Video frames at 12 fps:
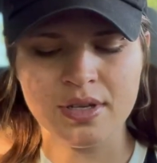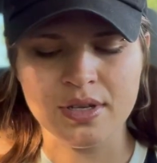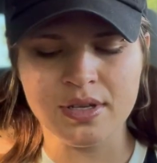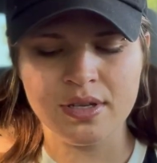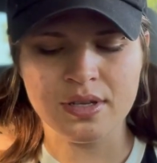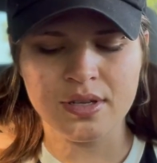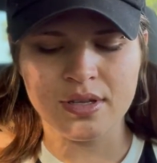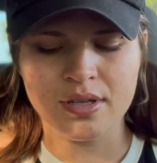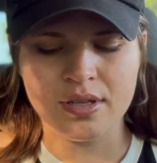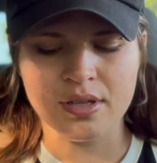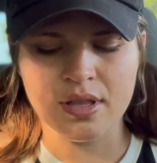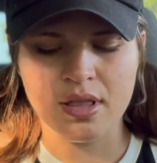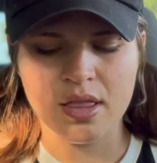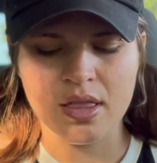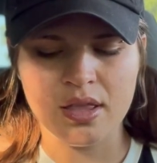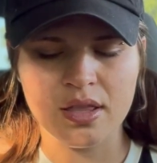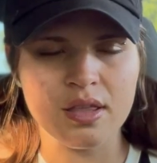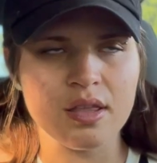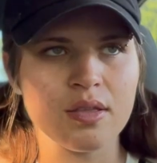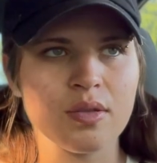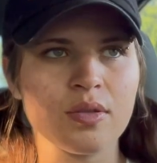Nothing is said.